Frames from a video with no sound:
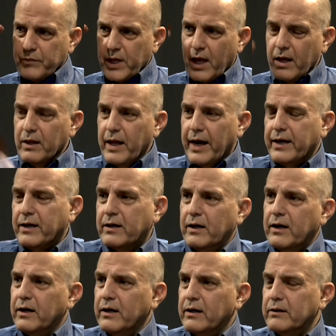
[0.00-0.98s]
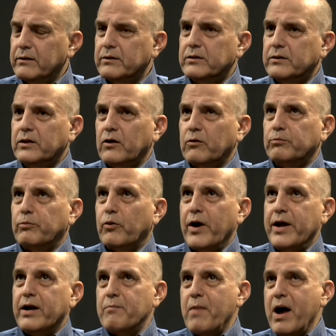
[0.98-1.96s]
like, uh, you know, preyed
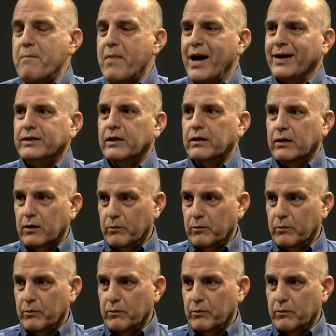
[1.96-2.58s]
on my mind a little